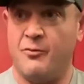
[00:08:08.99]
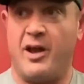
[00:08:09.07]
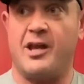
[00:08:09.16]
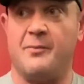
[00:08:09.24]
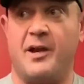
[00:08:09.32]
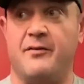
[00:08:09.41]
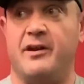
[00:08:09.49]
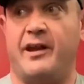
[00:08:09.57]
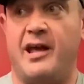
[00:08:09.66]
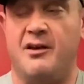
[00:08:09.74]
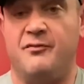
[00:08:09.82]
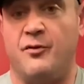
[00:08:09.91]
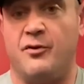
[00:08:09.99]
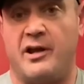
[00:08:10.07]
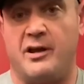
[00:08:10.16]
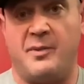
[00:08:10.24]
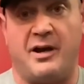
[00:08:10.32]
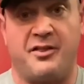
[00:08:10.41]
Wake up every day at,
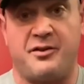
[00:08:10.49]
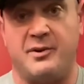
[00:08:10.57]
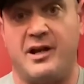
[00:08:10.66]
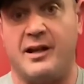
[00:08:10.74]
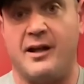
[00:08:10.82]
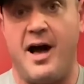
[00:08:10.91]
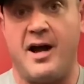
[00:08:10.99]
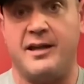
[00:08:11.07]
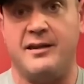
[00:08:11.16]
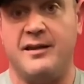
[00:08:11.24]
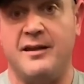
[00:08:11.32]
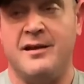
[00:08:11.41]
four, at about three o'clock.